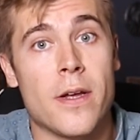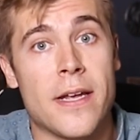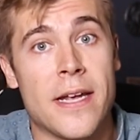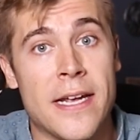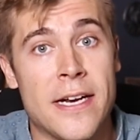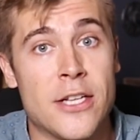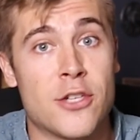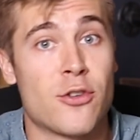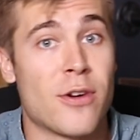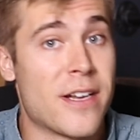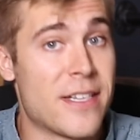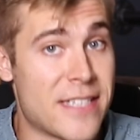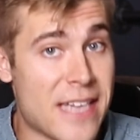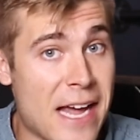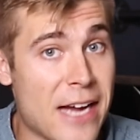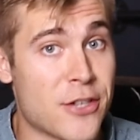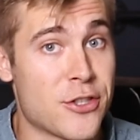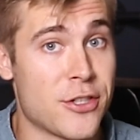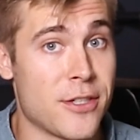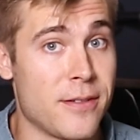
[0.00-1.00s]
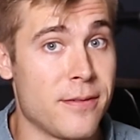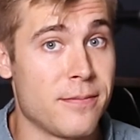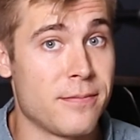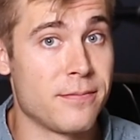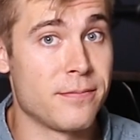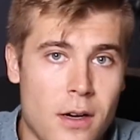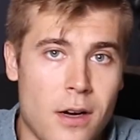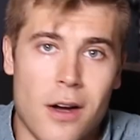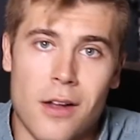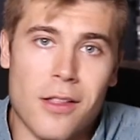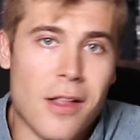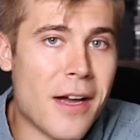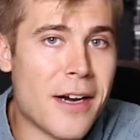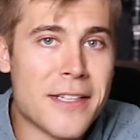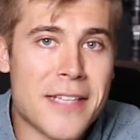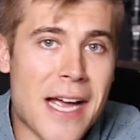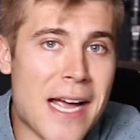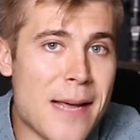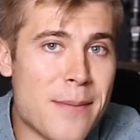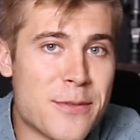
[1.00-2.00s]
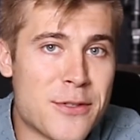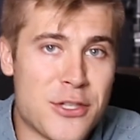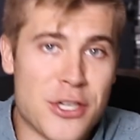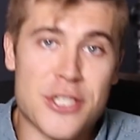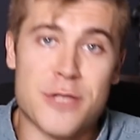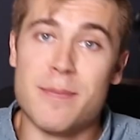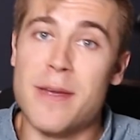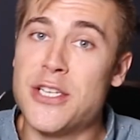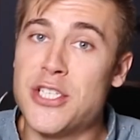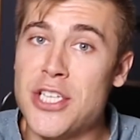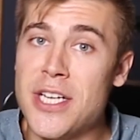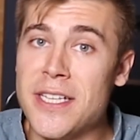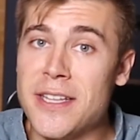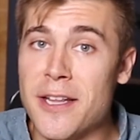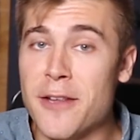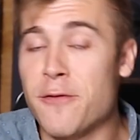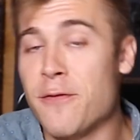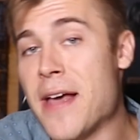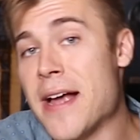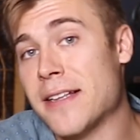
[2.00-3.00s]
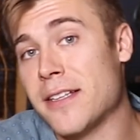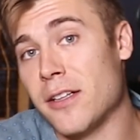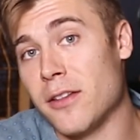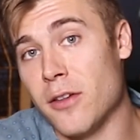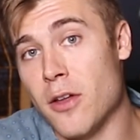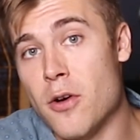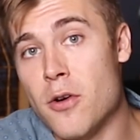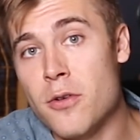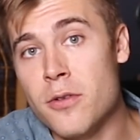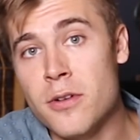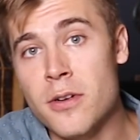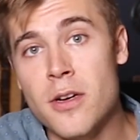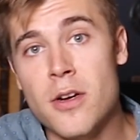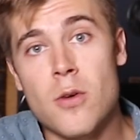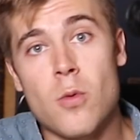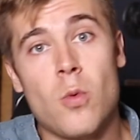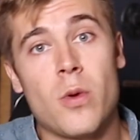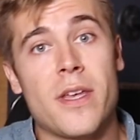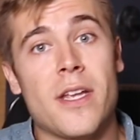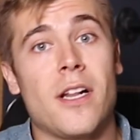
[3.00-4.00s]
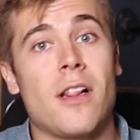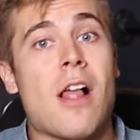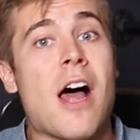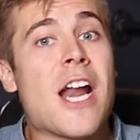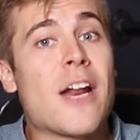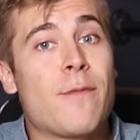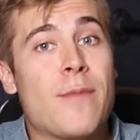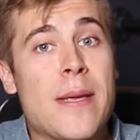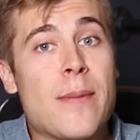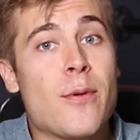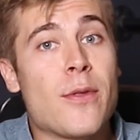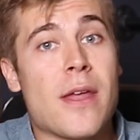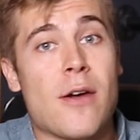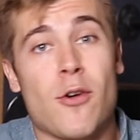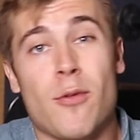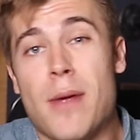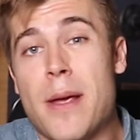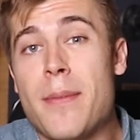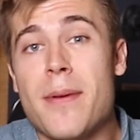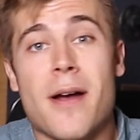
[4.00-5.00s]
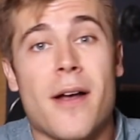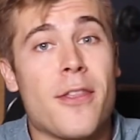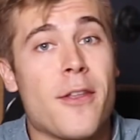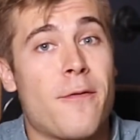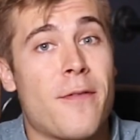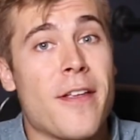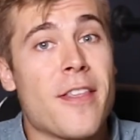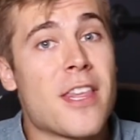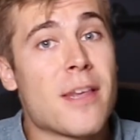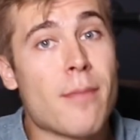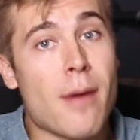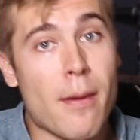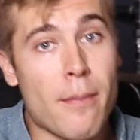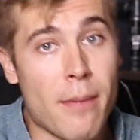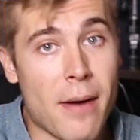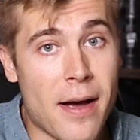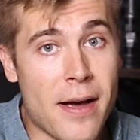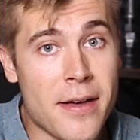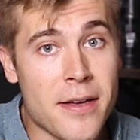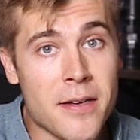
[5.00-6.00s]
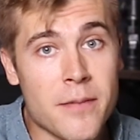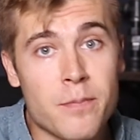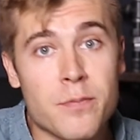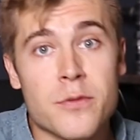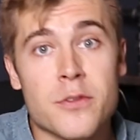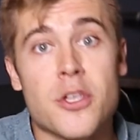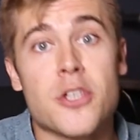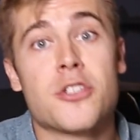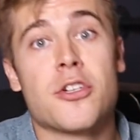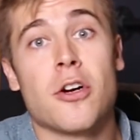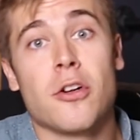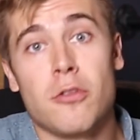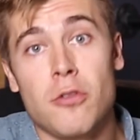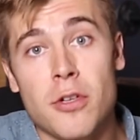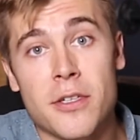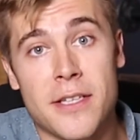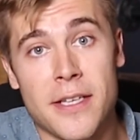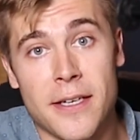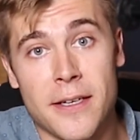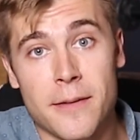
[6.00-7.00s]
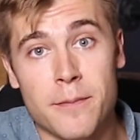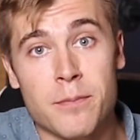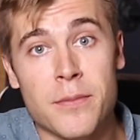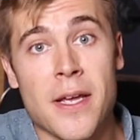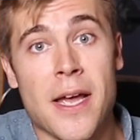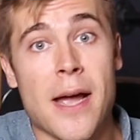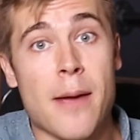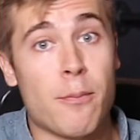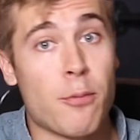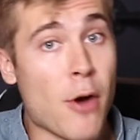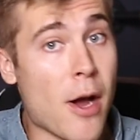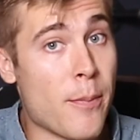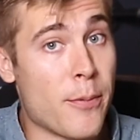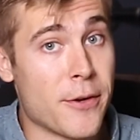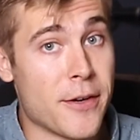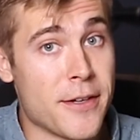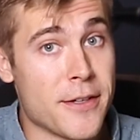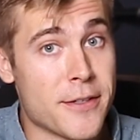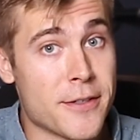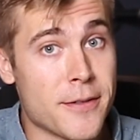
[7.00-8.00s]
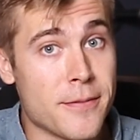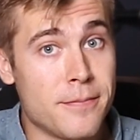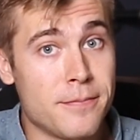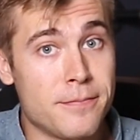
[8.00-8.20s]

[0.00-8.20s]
in a transaction. A lot of times, just mentioning this fact alone will get a lot of people that were maybe on the fence about buying to start looking at properties.